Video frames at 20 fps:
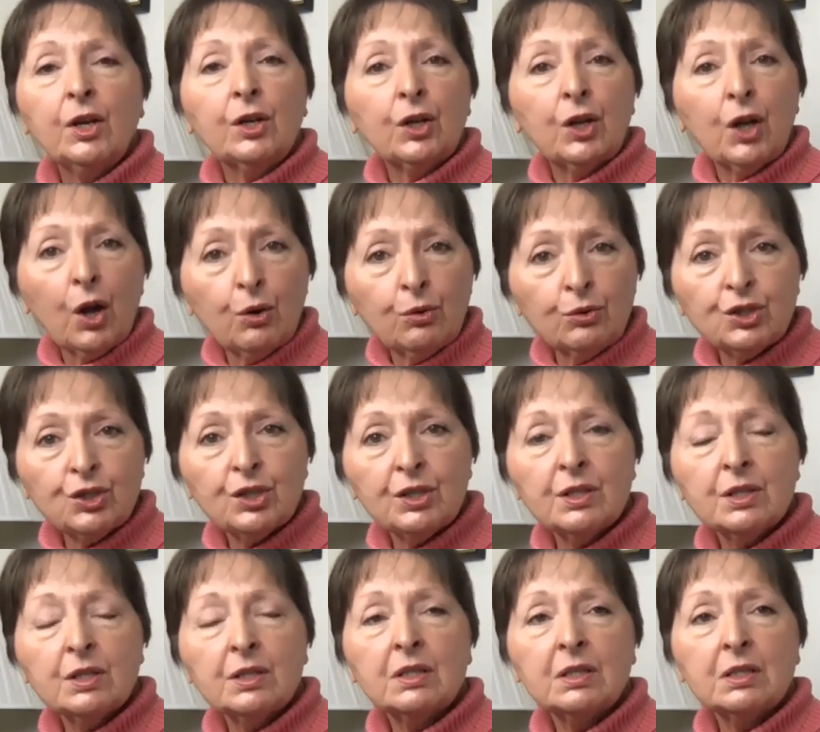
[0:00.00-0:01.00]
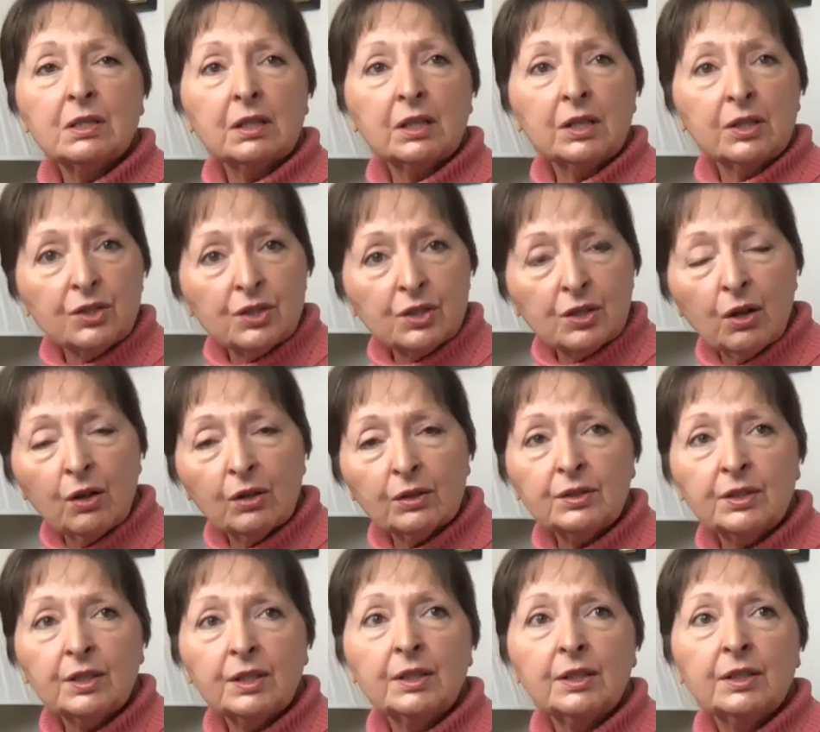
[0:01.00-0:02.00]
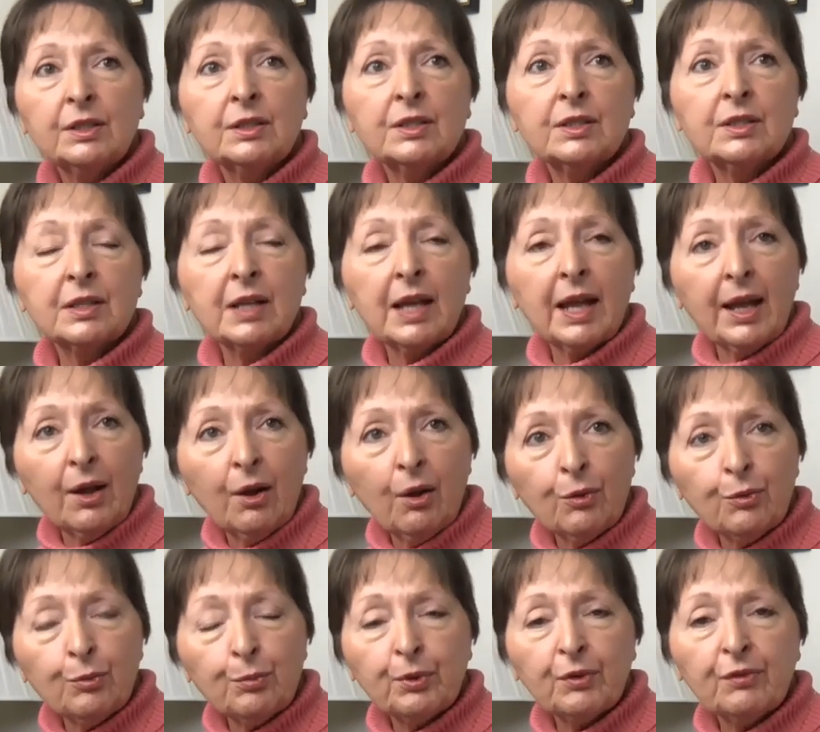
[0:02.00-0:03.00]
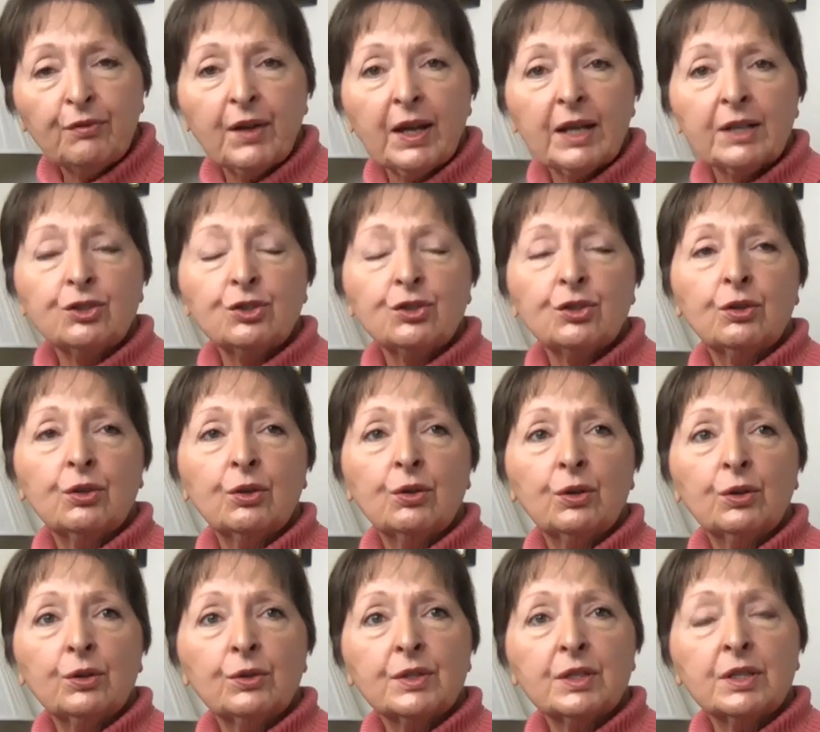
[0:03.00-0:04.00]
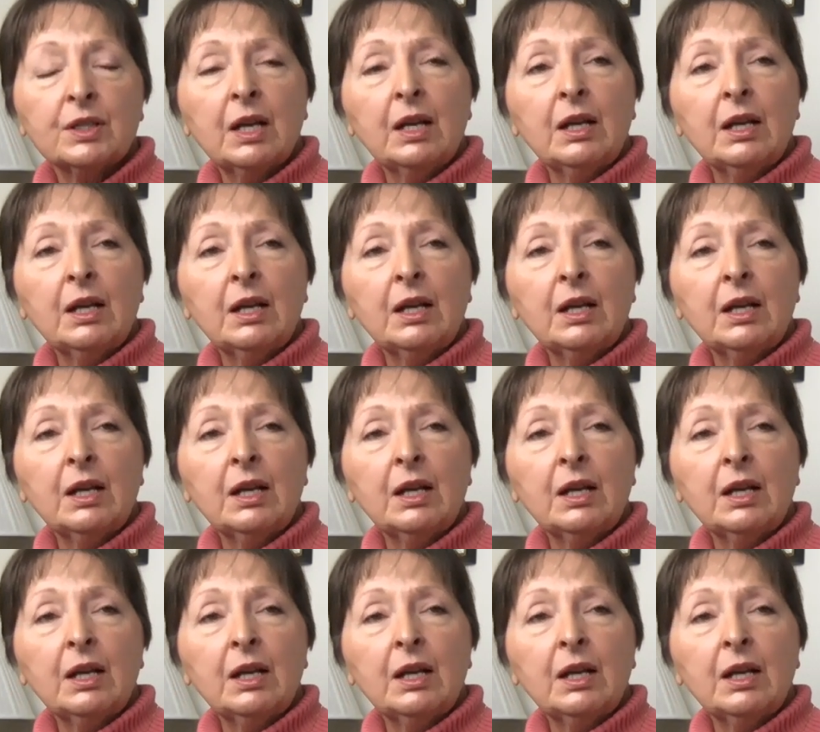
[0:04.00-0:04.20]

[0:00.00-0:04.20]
coaches, consultants, health professionals,